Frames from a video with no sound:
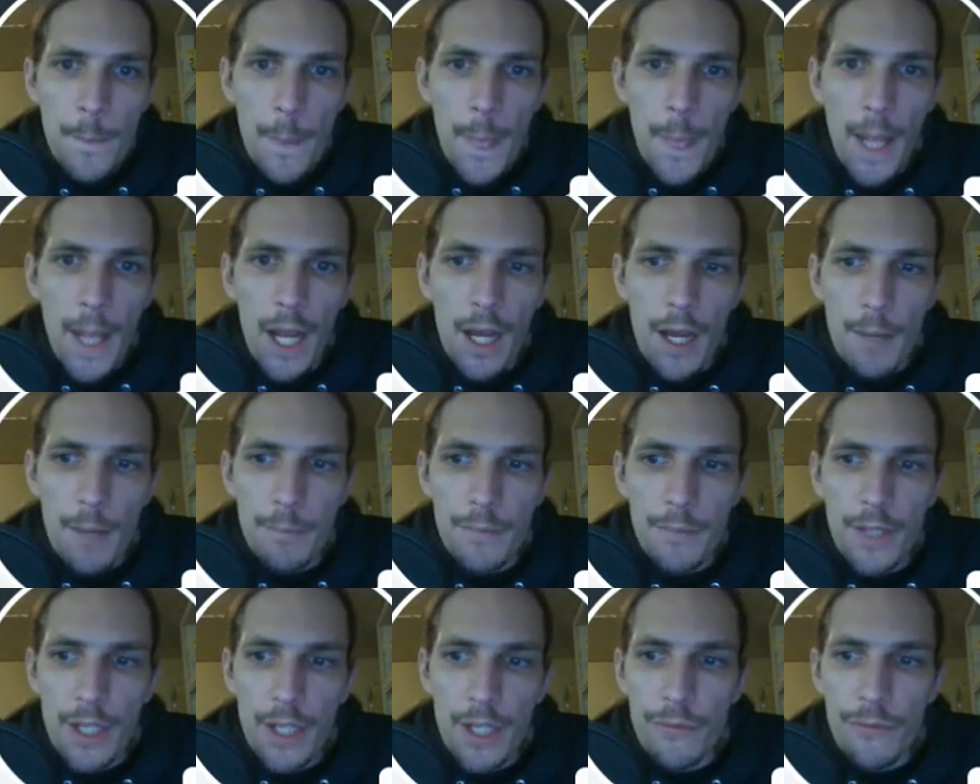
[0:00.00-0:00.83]

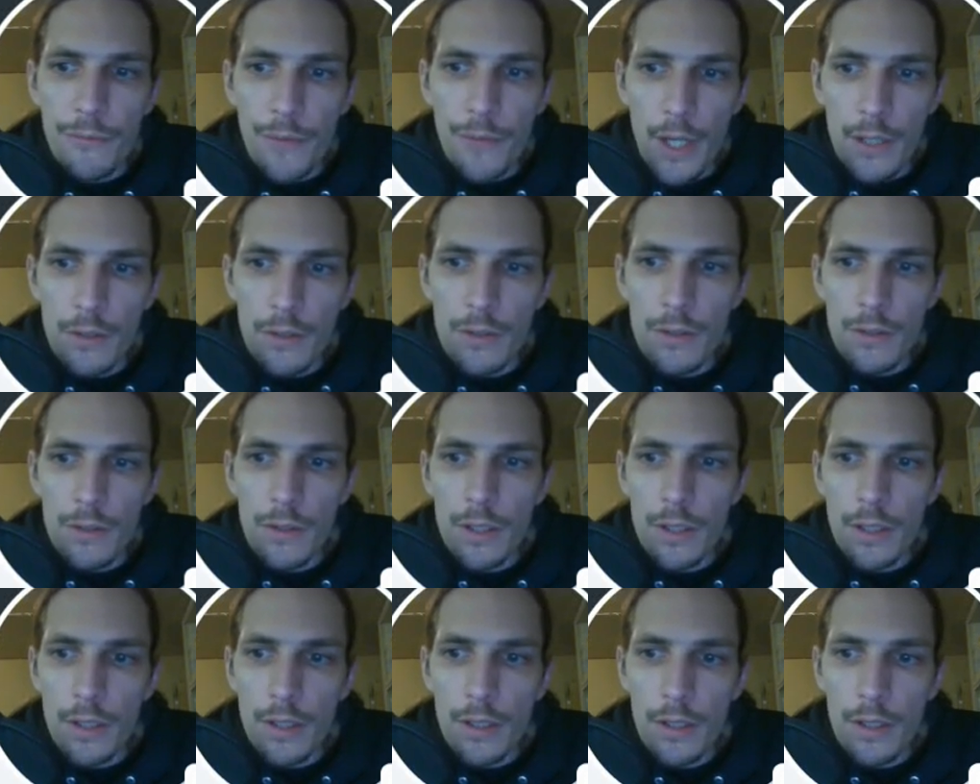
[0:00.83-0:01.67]
the funnel
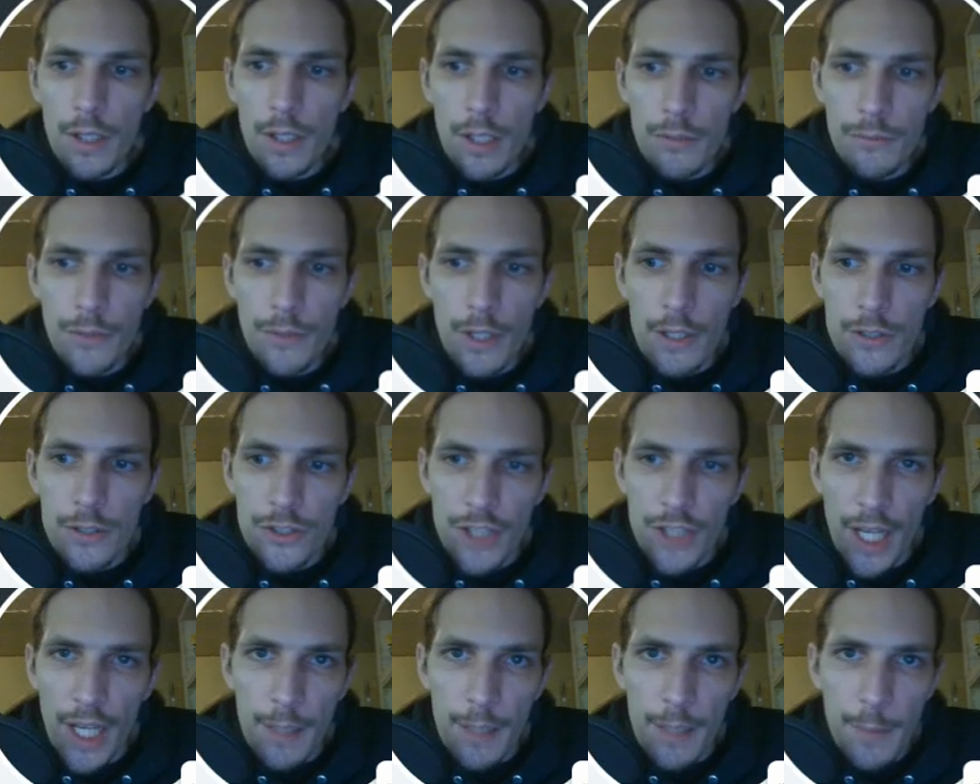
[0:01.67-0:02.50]
converts
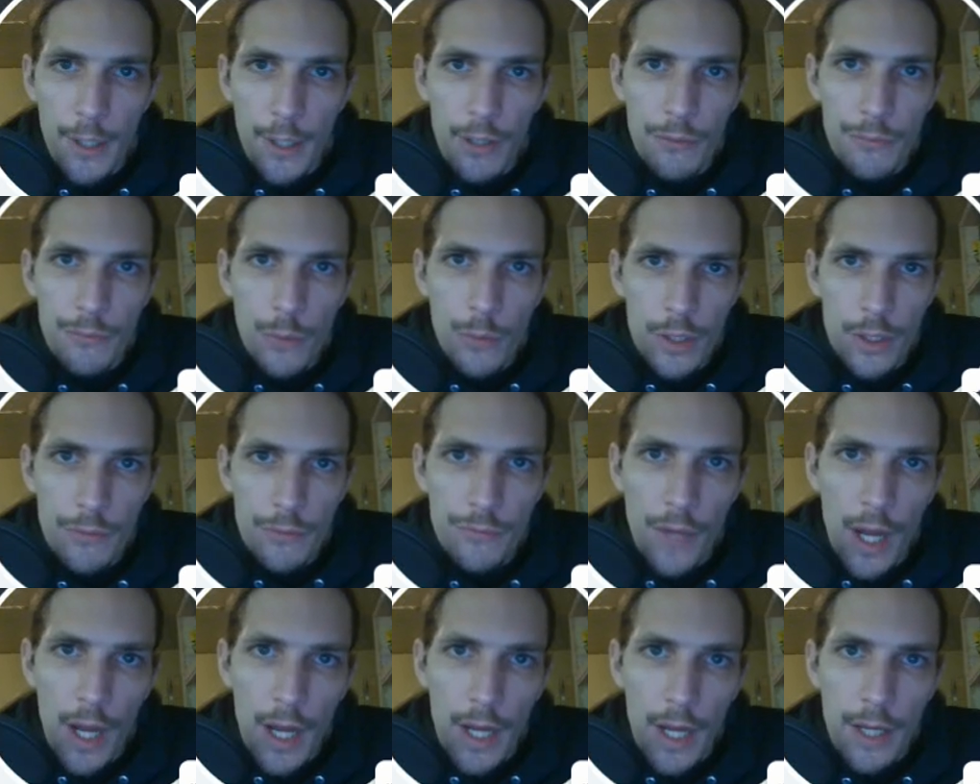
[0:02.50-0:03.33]
at about a
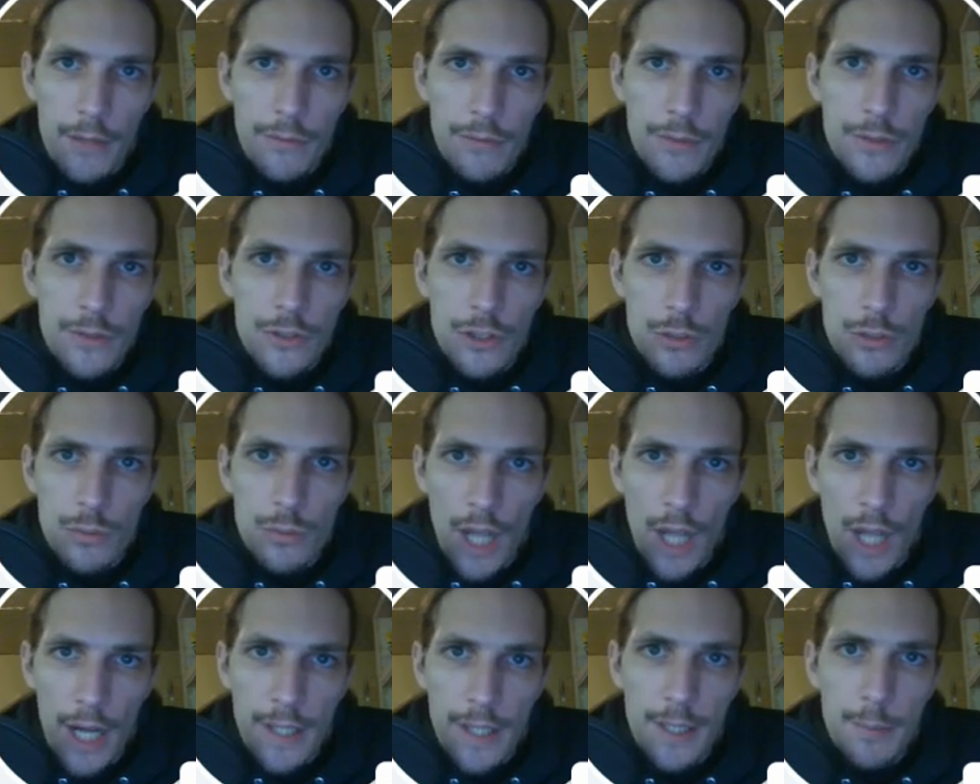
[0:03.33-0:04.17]
45 to
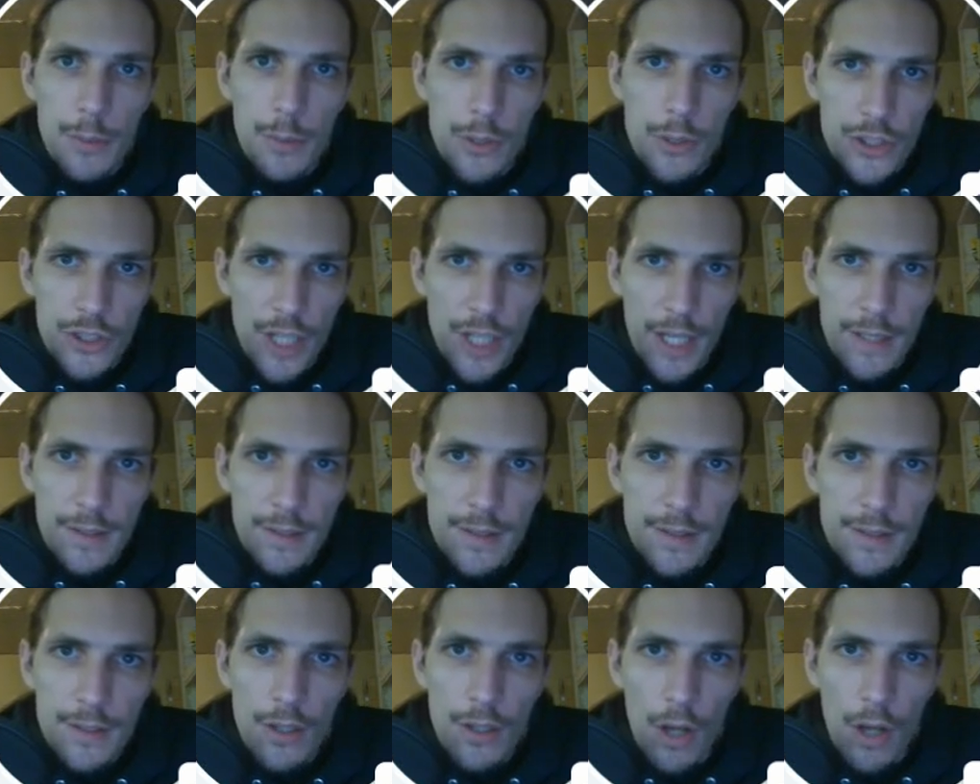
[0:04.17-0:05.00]
90%
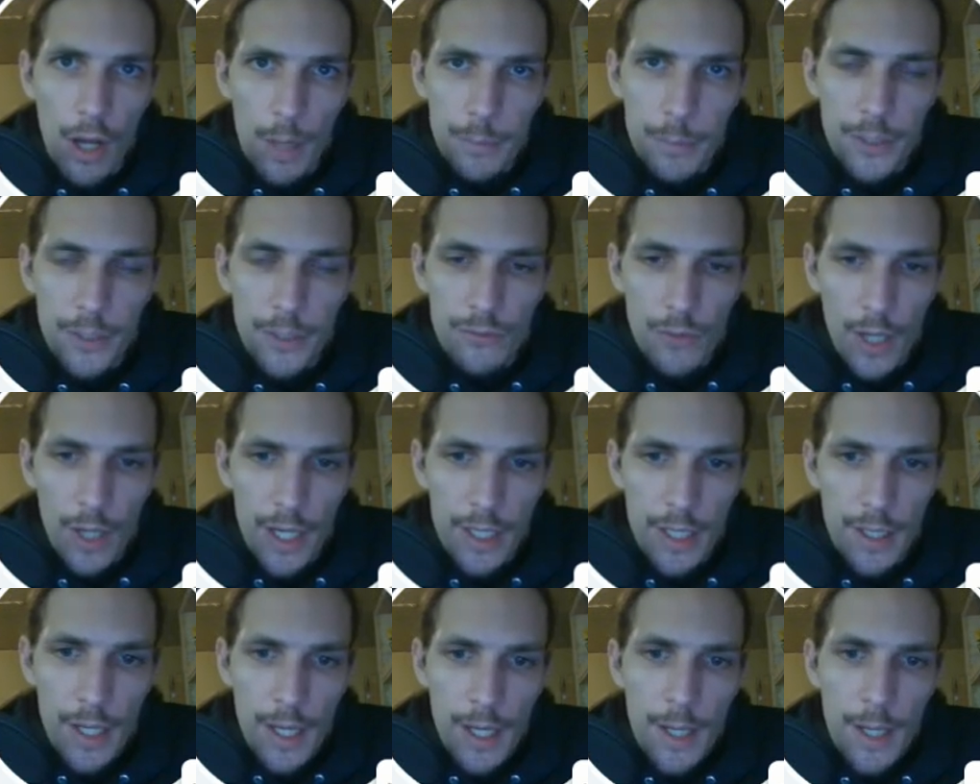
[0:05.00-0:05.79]
opt-in rate.